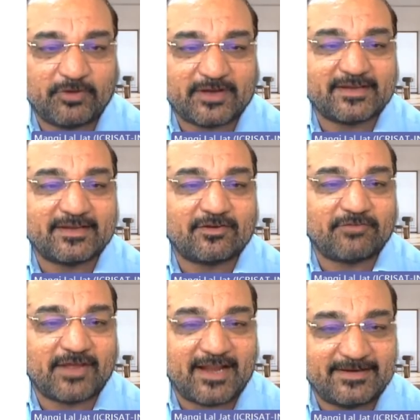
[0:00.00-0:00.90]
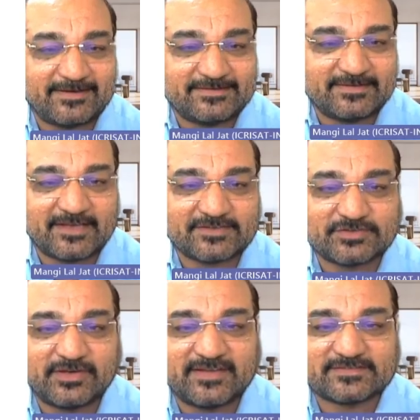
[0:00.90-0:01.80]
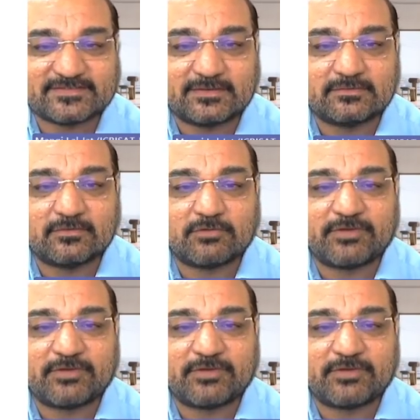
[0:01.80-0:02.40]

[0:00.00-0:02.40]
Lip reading: working on varieties in isolation or